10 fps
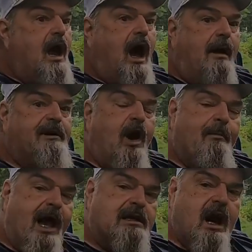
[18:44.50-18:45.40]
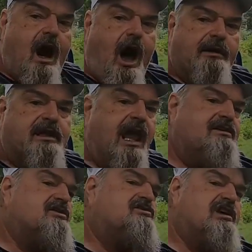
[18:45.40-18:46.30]
I mean, oh my God,
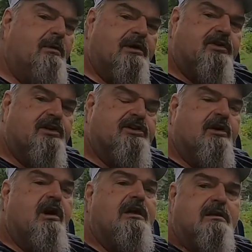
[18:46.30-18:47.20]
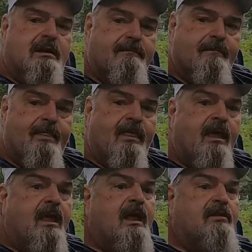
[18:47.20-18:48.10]
can't you see what they're doing?
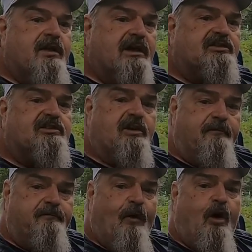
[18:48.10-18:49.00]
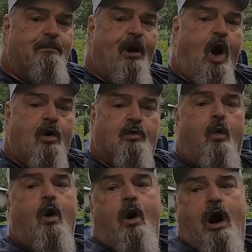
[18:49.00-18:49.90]
This is a full-blown
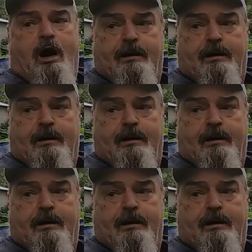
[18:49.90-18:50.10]
war.